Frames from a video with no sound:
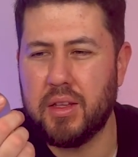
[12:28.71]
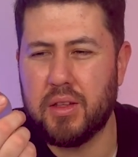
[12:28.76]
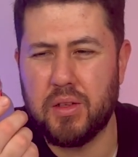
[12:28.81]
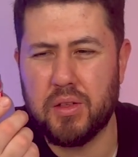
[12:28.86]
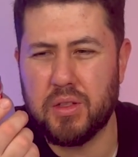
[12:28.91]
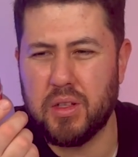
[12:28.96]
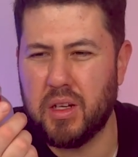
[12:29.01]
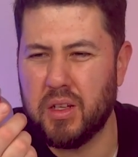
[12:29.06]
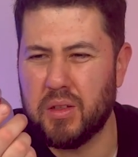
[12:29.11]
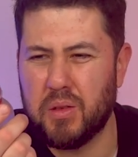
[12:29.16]

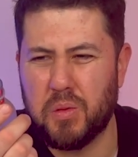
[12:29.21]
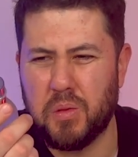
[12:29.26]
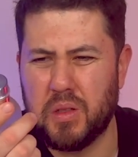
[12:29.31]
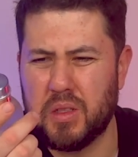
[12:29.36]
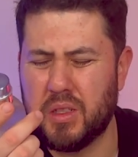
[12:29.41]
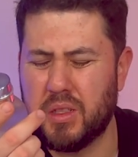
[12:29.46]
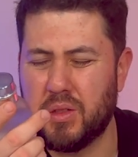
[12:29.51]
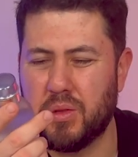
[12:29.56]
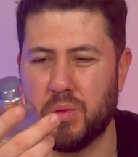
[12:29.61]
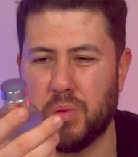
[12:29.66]
There's other
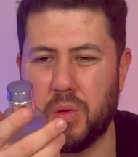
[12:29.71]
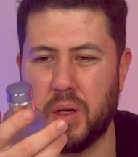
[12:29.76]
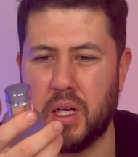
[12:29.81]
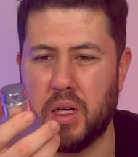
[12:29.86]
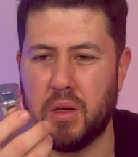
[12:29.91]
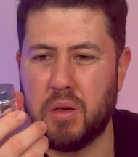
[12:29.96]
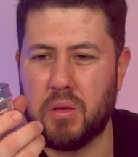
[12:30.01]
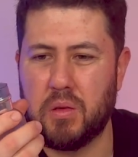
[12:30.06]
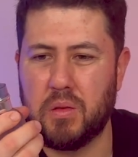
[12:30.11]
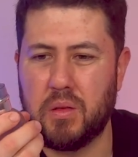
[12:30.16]
ones as
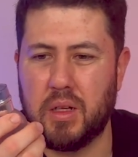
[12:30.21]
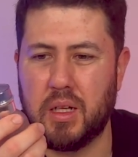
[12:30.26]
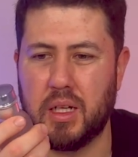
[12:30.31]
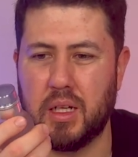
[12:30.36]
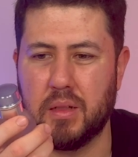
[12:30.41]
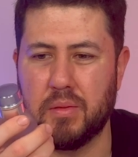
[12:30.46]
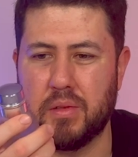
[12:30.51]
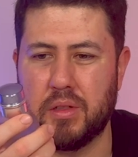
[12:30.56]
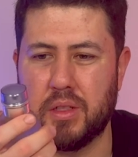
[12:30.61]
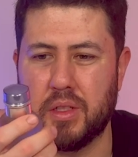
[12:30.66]
well,
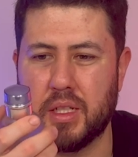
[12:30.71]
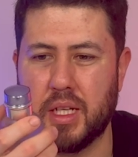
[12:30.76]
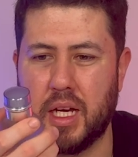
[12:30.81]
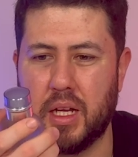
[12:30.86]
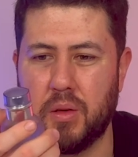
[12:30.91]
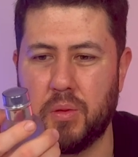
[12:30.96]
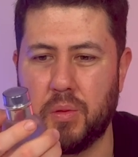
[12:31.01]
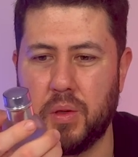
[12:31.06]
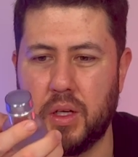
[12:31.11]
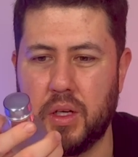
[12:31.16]
which is
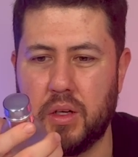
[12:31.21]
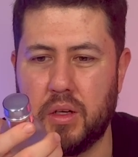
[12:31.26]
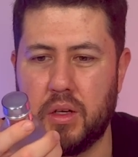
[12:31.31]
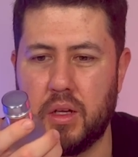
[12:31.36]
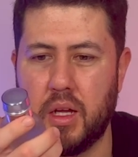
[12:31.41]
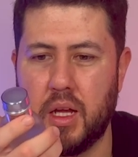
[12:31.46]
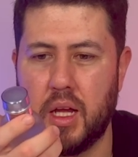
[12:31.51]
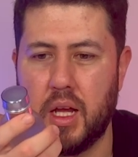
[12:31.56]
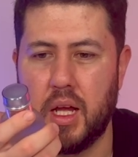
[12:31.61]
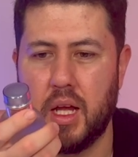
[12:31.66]
kind of weird,